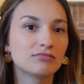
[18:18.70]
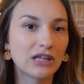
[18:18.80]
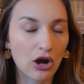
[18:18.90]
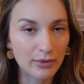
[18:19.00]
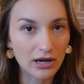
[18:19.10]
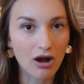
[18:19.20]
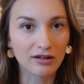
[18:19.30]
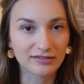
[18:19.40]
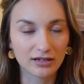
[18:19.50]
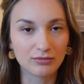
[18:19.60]
That would be
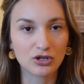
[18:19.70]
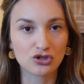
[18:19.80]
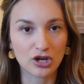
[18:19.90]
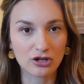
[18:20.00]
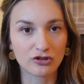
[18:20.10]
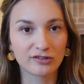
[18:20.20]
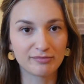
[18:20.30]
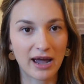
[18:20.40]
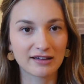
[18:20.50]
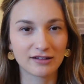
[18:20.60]
awesome. You can change those
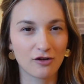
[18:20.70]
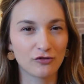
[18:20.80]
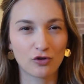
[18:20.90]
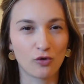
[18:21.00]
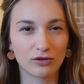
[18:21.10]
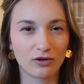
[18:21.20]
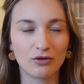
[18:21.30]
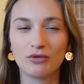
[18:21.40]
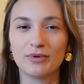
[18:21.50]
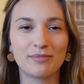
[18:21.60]
bags out for
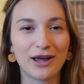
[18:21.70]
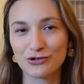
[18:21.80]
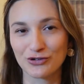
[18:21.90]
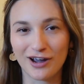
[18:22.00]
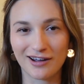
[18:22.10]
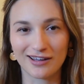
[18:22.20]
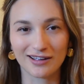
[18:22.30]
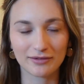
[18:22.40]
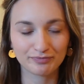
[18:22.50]
cornhole, be patriotic.